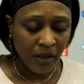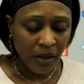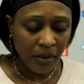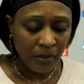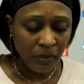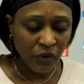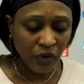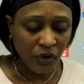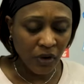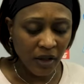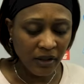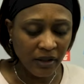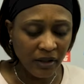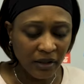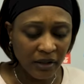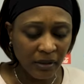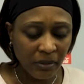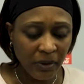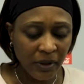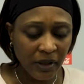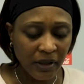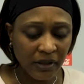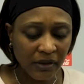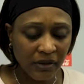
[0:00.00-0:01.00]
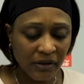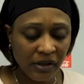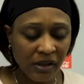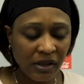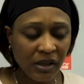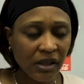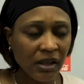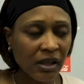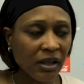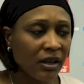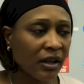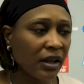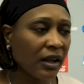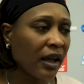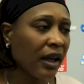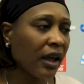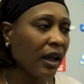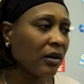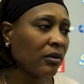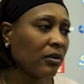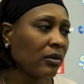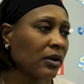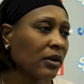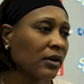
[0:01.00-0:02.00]
but, you know, I thought the biggest key in the
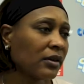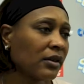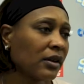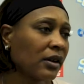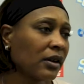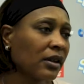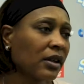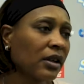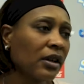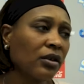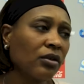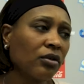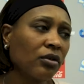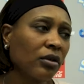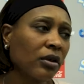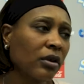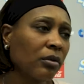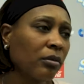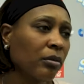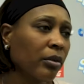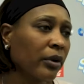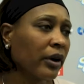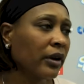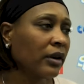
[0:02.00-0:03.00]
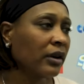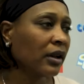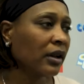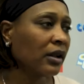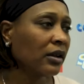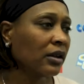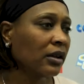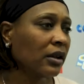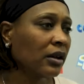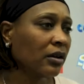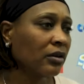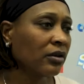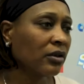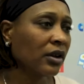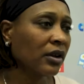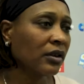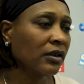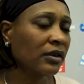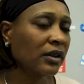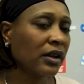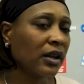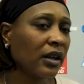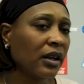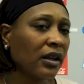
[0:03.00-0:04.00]
game was uh, and Brittany, you know,
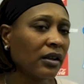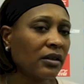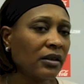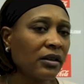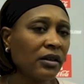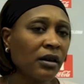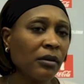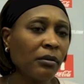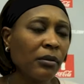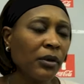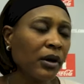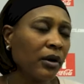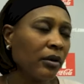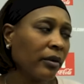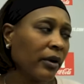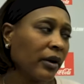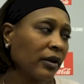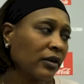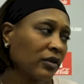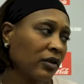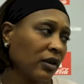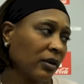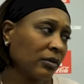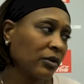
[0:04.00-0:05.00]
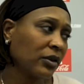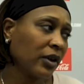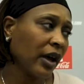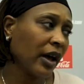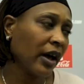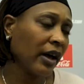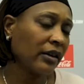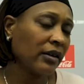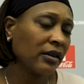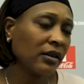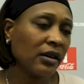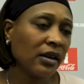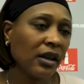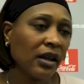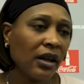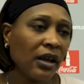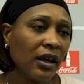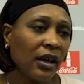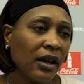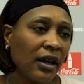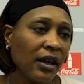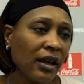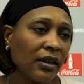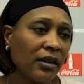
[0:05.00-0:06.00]
just getting to their mid-range jump shot and
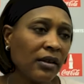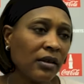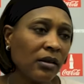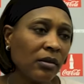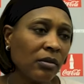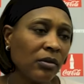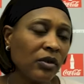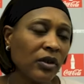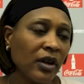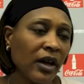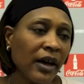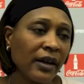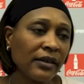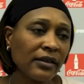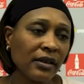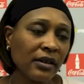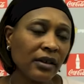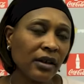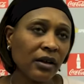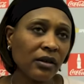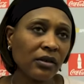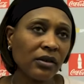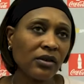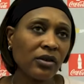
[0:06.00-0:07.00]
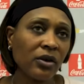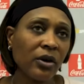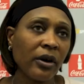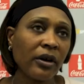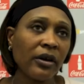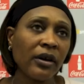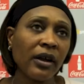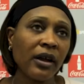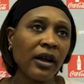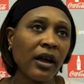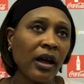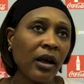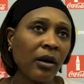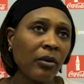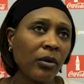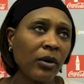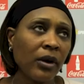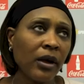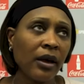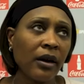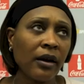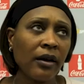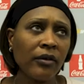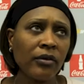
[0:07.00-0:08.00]
hit some shots about starting the game. We
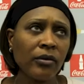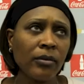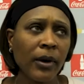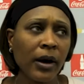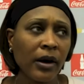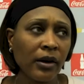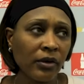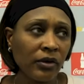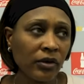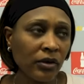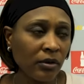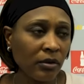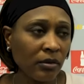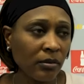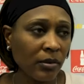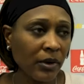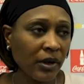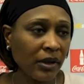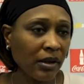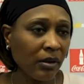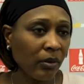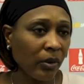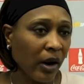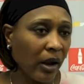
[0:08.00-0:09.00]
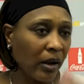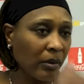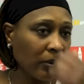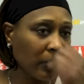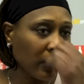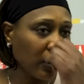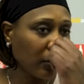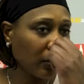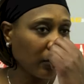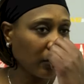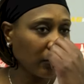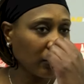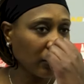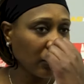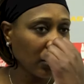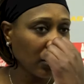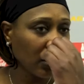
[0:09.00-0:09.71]
had everybody shooting but the right people.